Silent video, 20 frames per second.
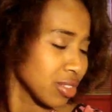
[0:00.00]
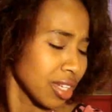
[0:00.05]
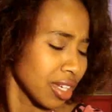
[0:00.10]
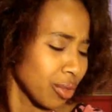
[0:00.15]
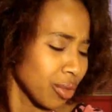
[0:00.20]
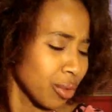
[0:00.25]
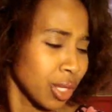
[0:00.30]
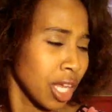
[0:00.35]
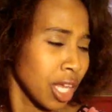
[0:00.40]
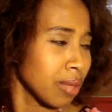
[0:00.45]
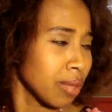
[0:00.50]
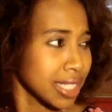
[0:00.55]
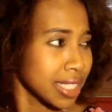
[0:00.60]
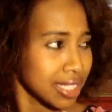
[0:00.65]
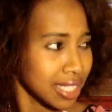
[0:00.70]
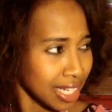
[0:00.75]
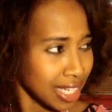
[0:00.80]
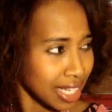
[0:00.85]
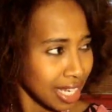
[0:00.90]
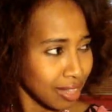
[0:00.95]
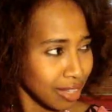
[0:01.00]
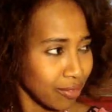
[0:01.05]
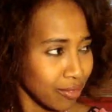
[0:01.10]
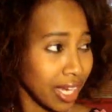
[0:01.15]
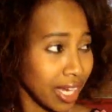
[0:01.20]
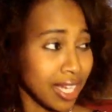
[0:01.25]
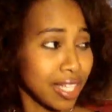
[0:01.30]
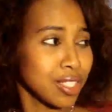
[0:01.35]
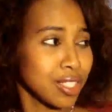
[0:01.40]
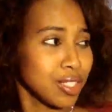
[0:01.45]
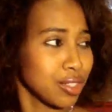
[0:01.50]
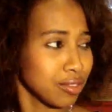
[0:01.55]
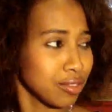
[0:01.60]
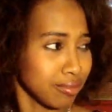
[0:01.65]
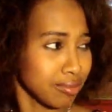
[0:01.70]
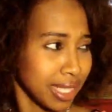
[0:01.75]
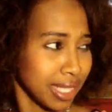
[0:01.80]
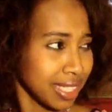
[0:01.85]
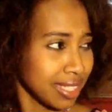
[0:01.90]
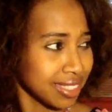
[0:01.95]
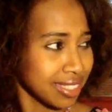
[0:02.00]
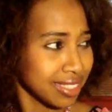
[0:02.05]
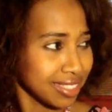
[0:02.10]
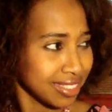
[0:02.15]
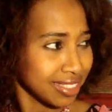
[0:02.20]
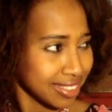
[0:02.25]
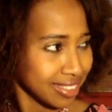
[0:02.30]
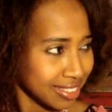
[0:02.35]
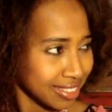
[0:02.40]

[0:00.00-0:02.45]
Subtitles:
I don't want anybody taking advantage of me.